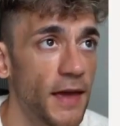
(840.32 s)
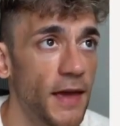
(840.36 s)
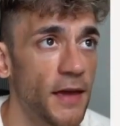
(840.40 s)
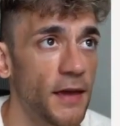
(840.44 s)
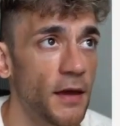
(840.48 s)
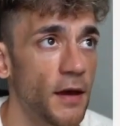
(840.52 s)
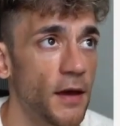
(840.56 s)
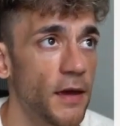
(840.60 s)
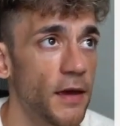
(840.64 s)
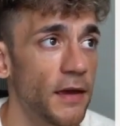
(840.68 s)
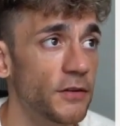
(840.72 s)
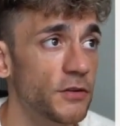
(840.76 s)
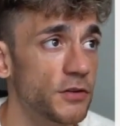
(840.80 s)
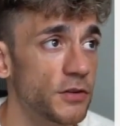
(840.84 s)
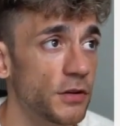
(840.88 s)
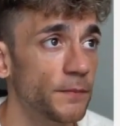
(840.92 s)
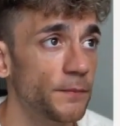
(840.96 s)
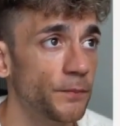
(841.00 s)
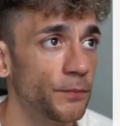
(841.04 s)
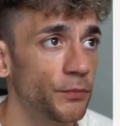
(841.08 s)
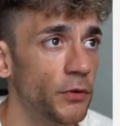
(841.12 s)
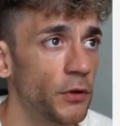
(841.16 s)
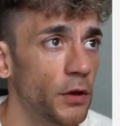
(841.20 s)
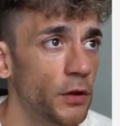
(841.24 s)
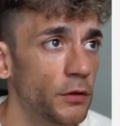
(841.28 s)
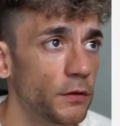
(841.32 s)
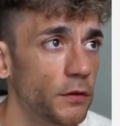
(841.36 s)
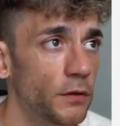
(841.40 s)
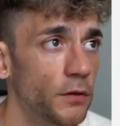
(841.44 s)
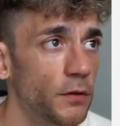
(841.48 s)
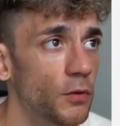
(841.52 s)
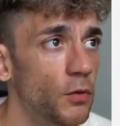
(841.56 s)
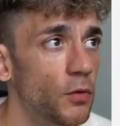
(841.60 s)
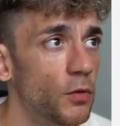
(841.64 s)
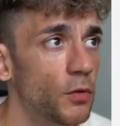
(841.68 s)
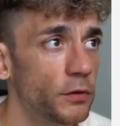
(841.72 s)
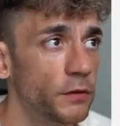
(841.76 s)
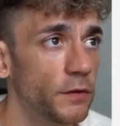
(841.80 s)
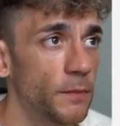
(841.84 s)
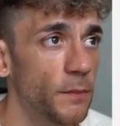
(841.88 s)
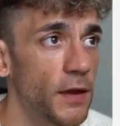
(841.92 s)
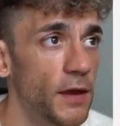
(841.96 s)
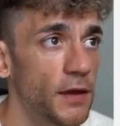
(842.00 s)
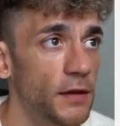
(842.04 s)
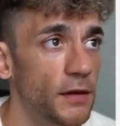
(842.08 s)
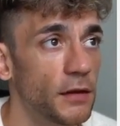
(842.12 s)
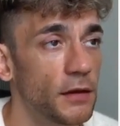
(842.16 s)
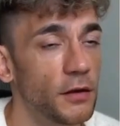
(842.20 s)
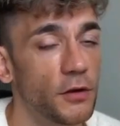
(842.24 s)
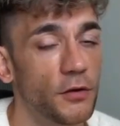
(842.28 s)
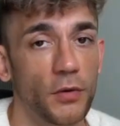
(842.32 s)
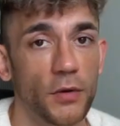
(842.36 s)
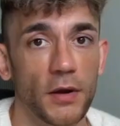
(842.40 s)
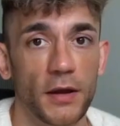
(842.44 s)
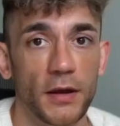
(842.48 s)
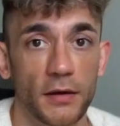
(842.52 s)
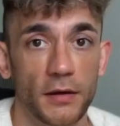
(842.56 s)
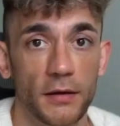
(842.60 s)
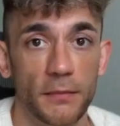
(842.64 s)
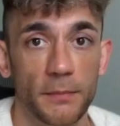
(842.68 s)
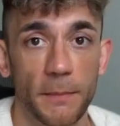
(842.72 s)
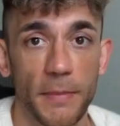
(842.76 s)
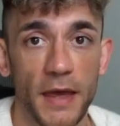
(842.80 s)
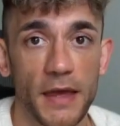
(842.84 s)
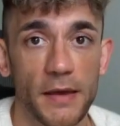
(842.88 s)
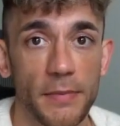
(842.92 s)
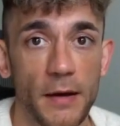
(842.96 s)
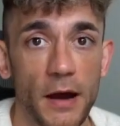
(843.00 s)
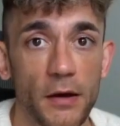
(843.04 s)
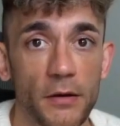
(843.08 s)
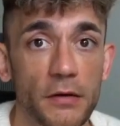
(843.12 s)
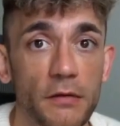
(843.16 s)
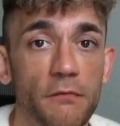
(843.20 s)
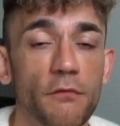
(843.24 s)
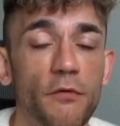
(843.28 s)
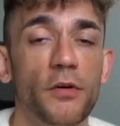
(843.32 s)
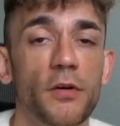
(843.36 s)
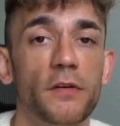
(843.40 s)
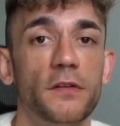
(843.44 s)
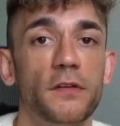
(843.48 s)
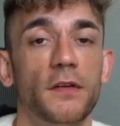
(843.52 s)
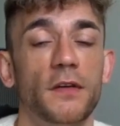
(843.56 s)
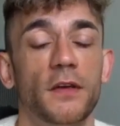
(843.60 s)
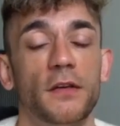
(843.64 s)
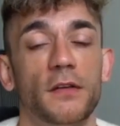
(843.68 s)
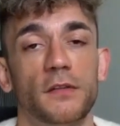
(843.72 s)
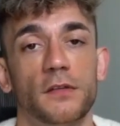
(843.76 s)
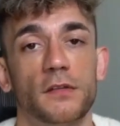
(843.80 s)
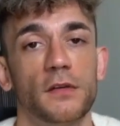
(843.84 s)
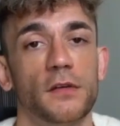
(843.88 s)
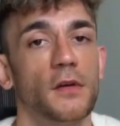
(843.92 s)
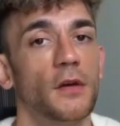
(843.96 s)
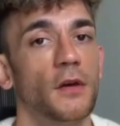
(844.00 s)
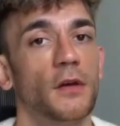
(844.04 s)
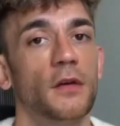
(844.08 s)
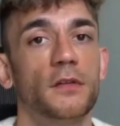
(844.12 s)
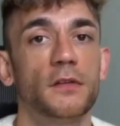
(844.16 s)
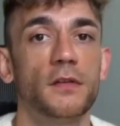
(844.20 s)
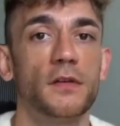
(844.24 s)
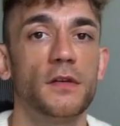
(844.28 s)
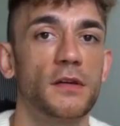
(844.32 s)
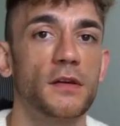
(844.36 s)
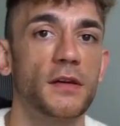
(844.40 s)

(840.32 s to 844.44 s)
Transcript: AI agent to automate creating PayPal invoices, to